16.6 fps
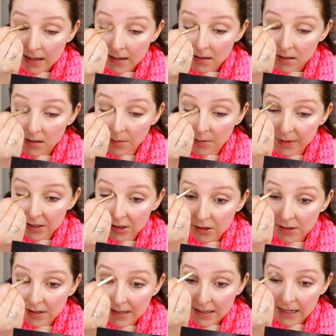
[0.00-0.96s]
so much
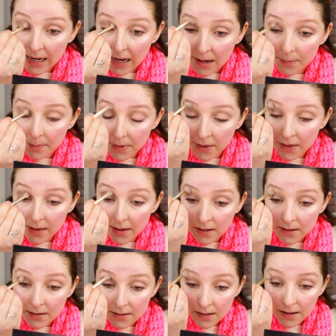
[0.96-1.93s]
depth
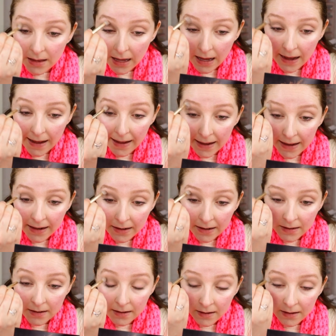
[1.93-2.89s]
to the eye.
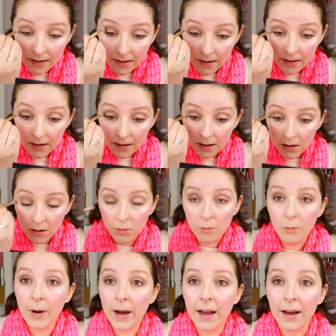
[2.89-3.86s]

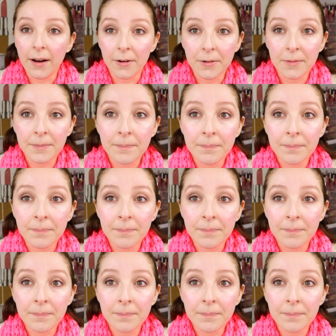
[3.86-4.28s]
Wow.